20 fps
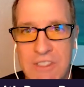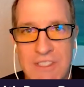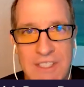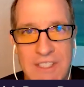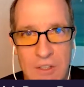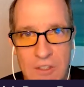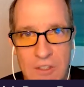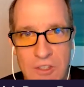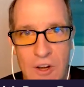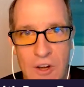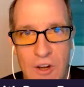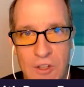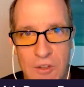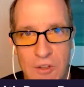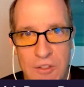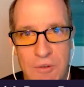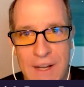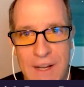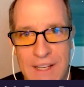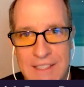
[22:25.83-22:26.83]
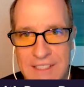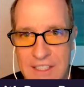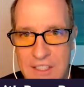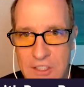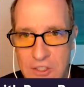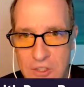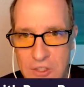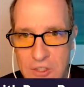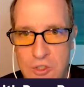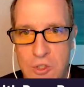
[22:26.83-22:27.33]
I used to sell
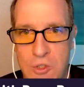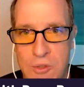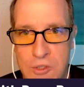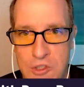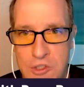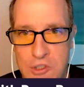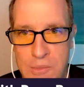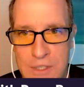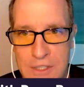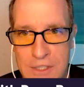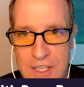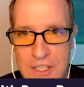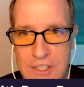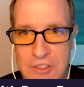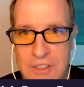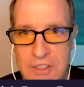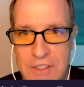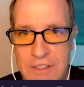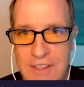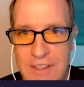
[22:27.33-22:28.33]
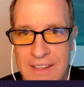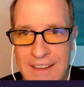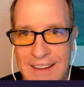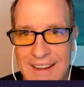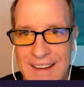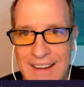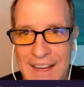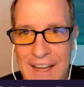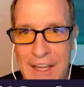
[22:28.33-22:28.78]
cardiothoracic surgical instrumentation,